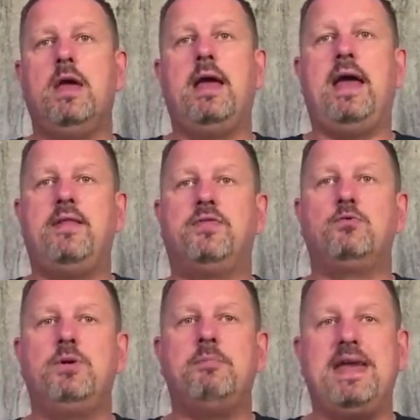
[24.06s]
and the
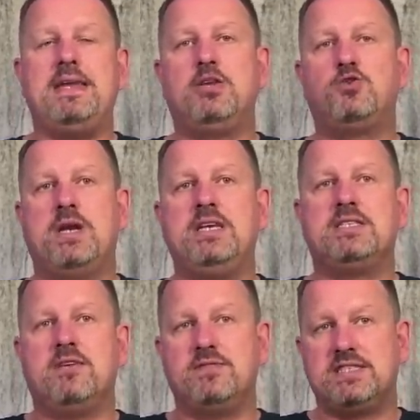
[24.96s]
remaining
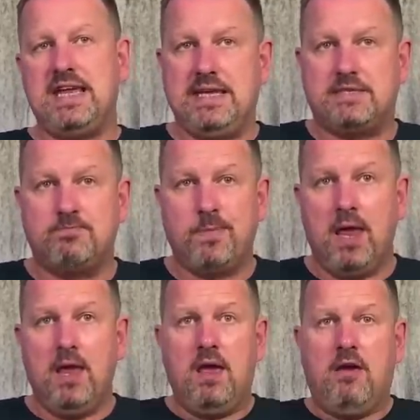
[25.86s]
27 states.
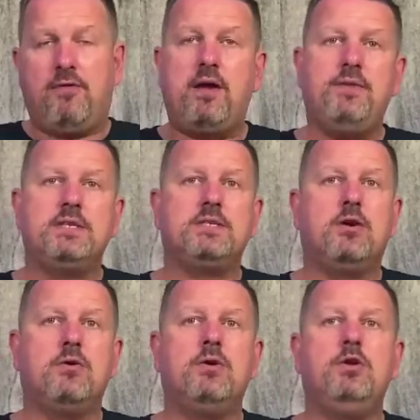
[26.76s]
5 years
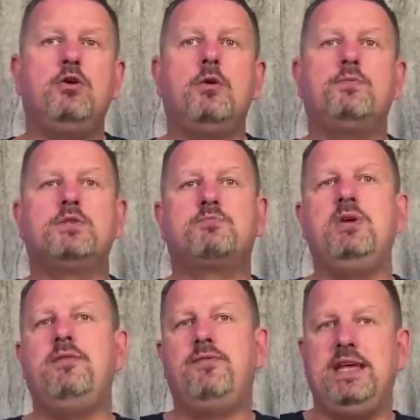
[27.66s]
ago, Europe was
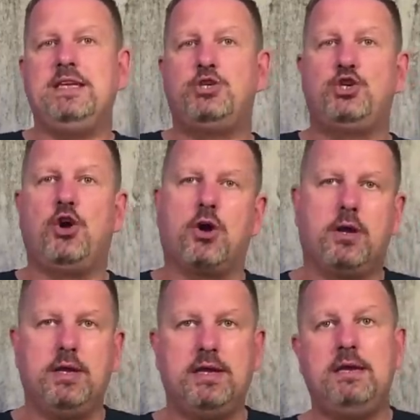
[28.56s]
briefly in shock.
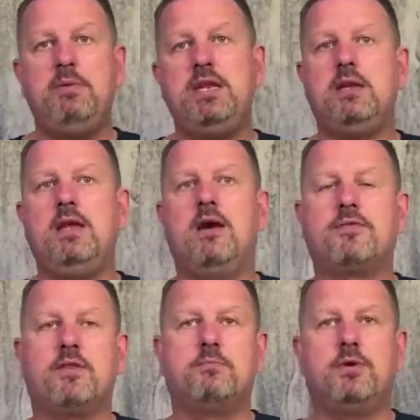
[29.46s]
Immediately
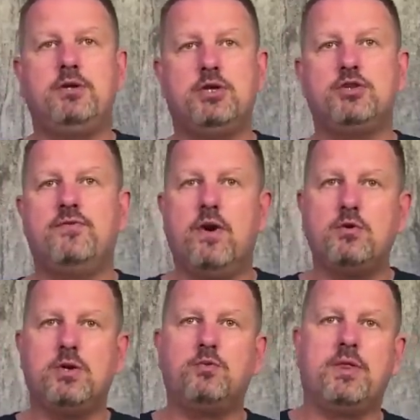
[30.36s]
after the British
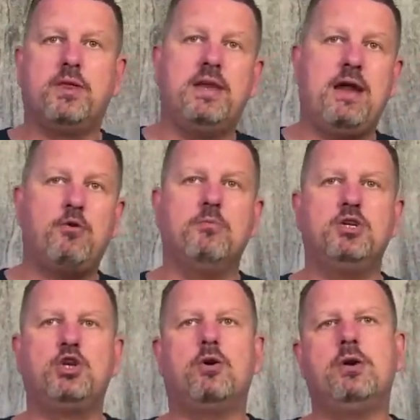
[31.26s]
voted with a narrow
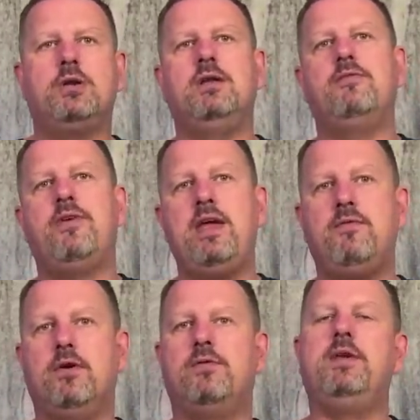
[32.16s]
majority in
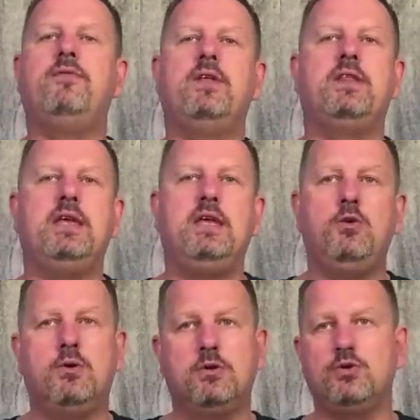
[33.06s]
favor of leaving the
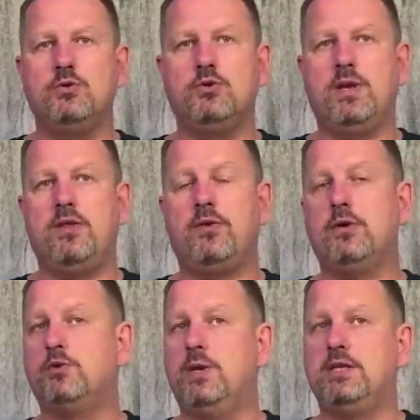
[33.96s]
EU on June 23,
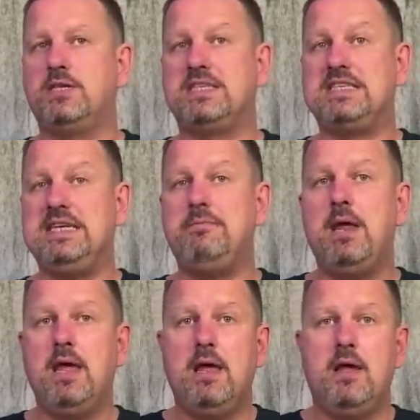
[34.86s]
2016,
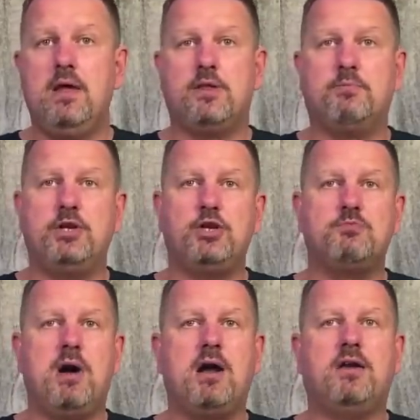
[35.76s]
the British
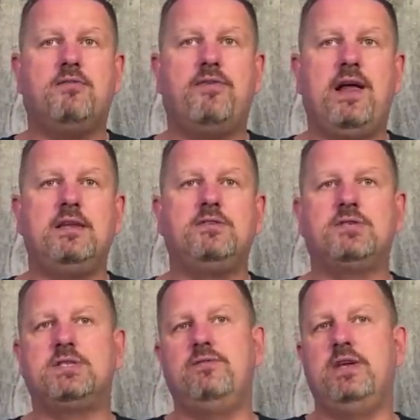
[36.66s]
market fell into
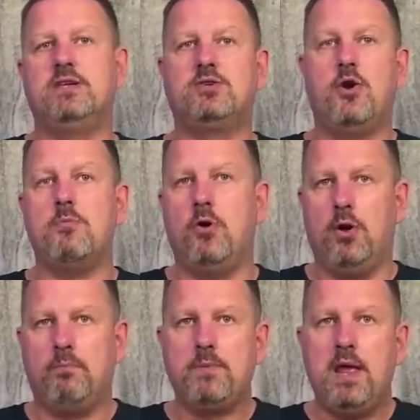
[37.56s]
severe
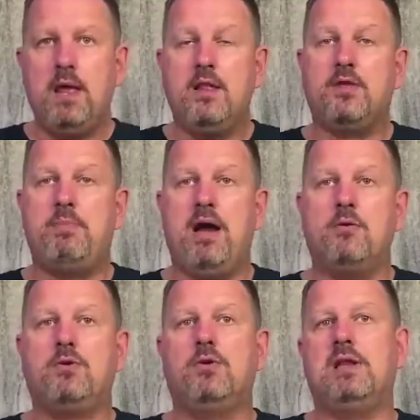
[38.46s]
turmoil. The
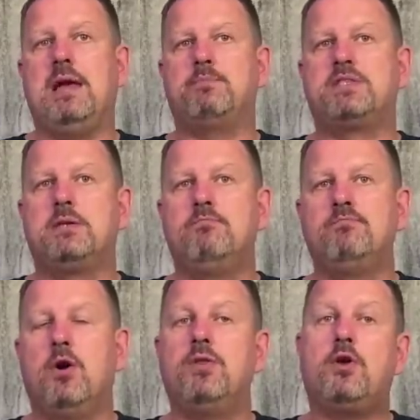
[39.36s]
pound collapsed.
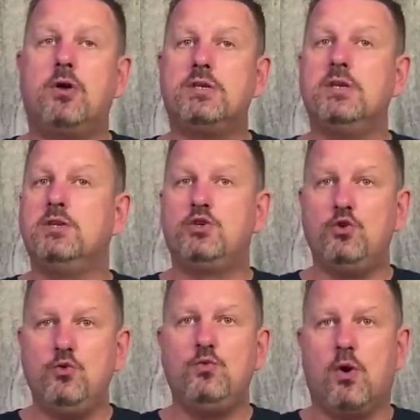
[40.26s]
On the continent,
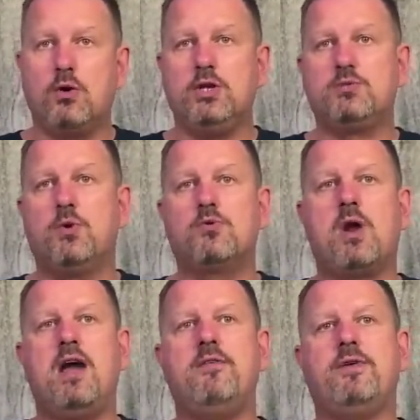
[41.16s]
too, worries were
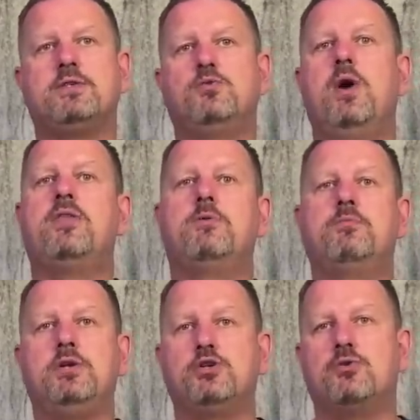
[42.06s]
rife as to whether a
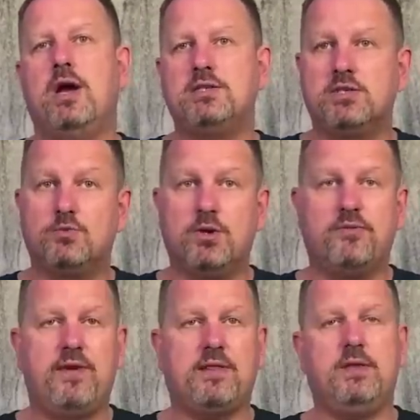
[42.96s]
British crisis would
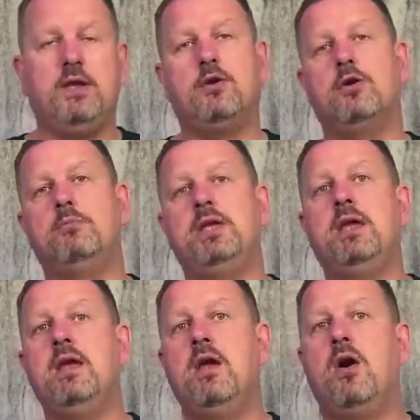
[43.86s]
affect the economy
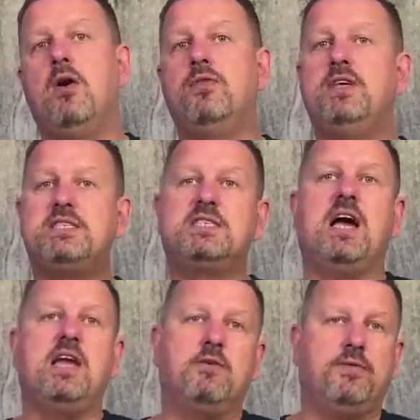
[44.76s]
on this
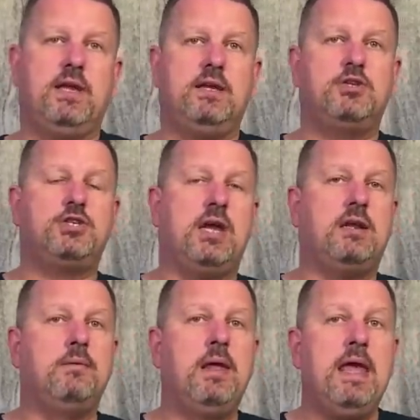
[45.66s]
side of the English
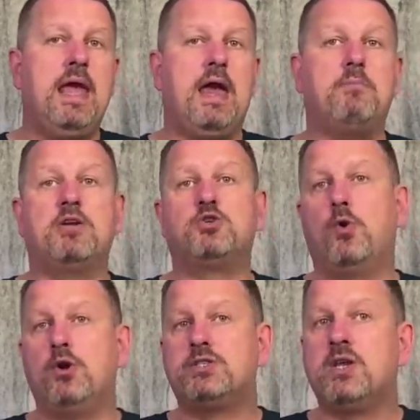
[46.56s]
Channel, and much
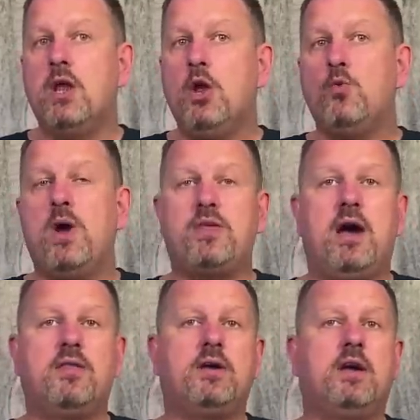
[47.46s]
worse, whether
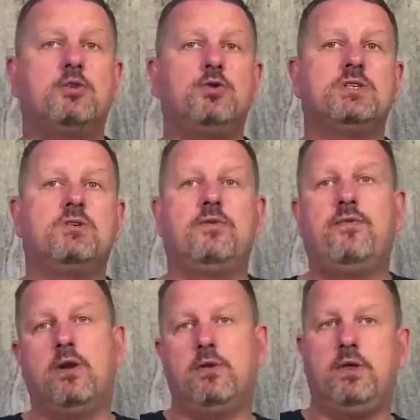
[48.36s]
other countries could
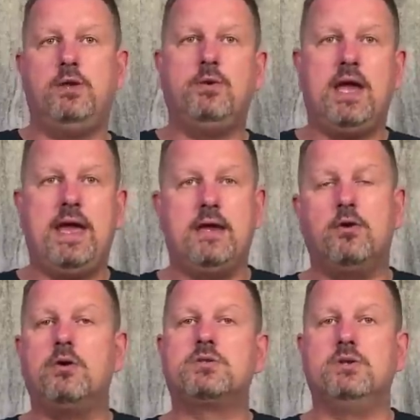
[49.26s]
follow the UK and
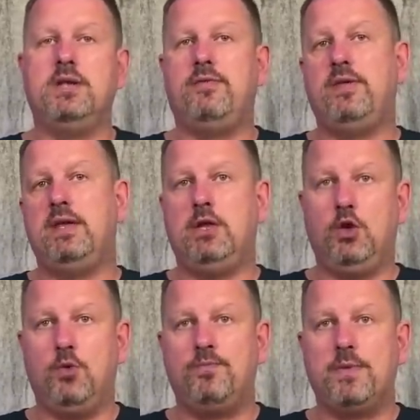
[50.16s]
also leave the
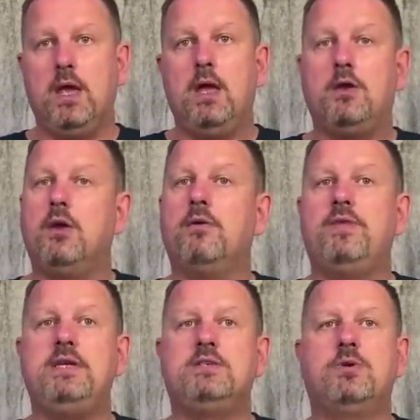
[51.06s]
EU. None of
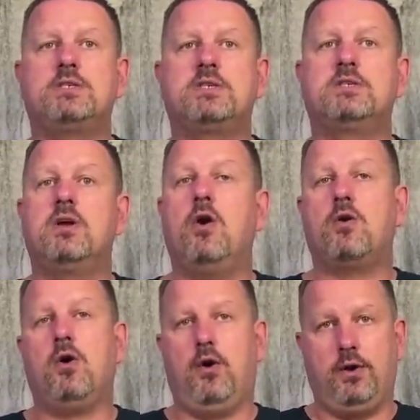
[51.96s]
these risks
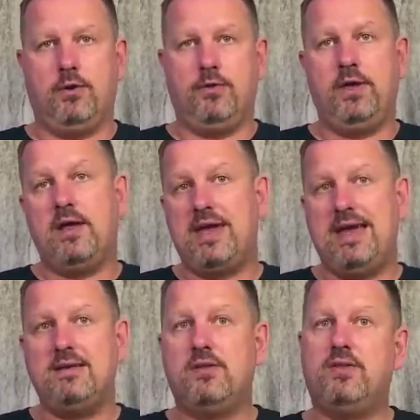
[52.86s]
occurred. On the other
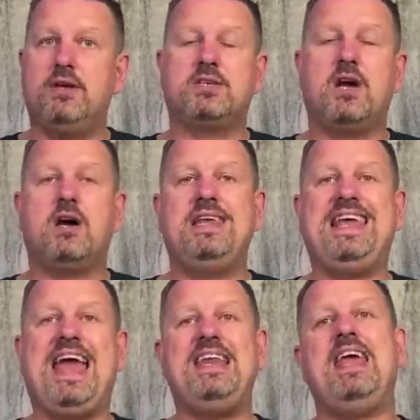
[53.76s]
hand, there is
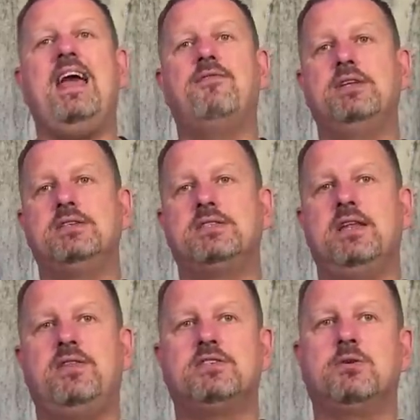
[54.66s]
hardly any evidence
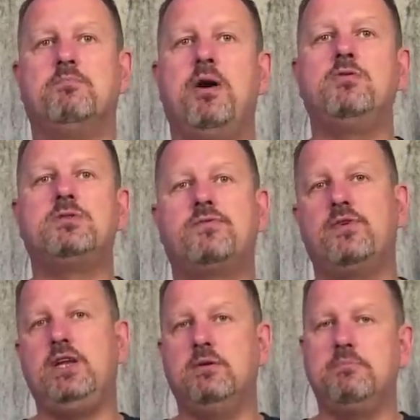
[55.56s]
that their supposed
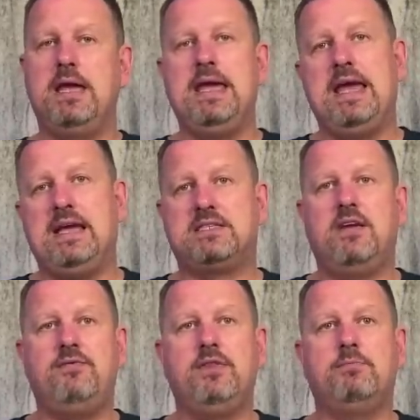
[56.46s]
freedom has
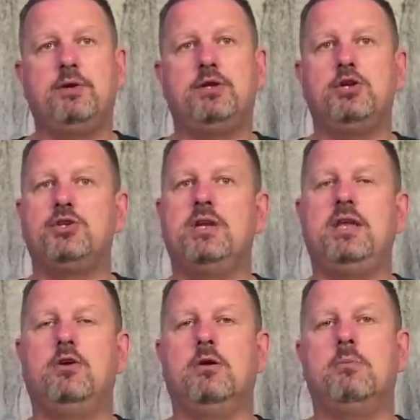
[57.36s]
given the British an
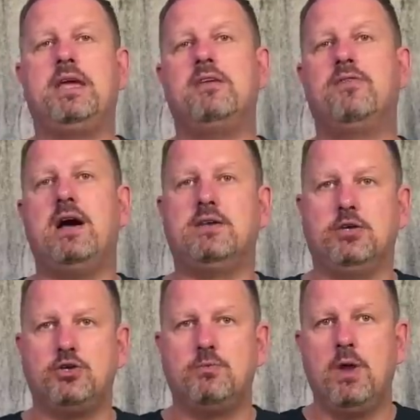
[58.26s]
economic
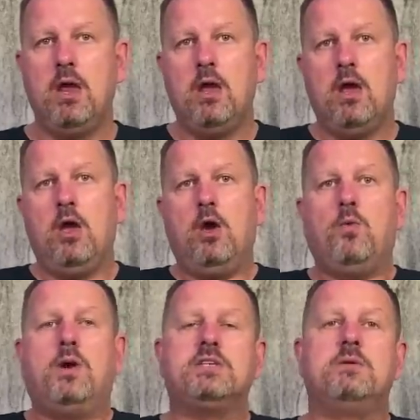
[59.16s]
advantage.
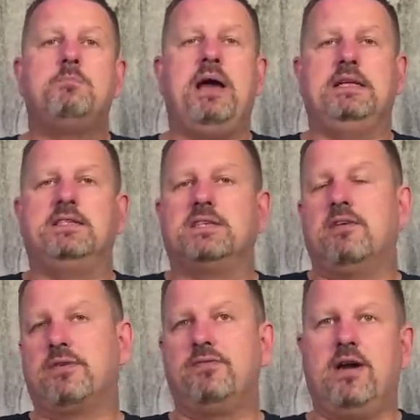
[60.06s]
What is the balance
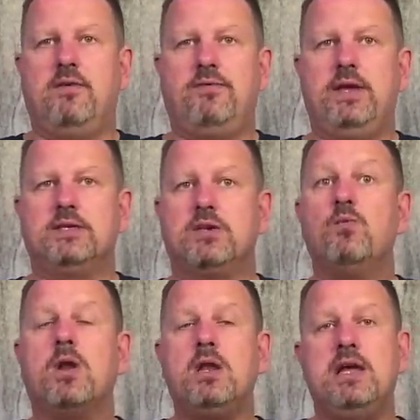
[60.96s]
after 5 years,
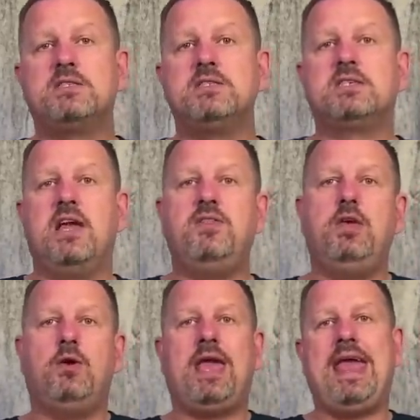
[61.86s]
and what lessons can
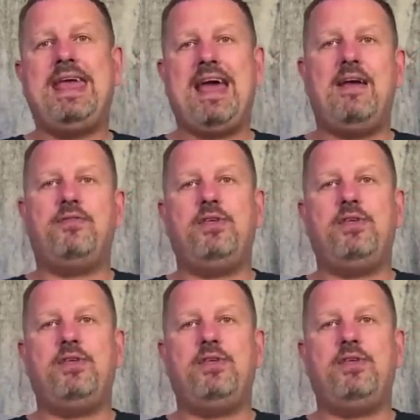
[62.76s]
the UK and the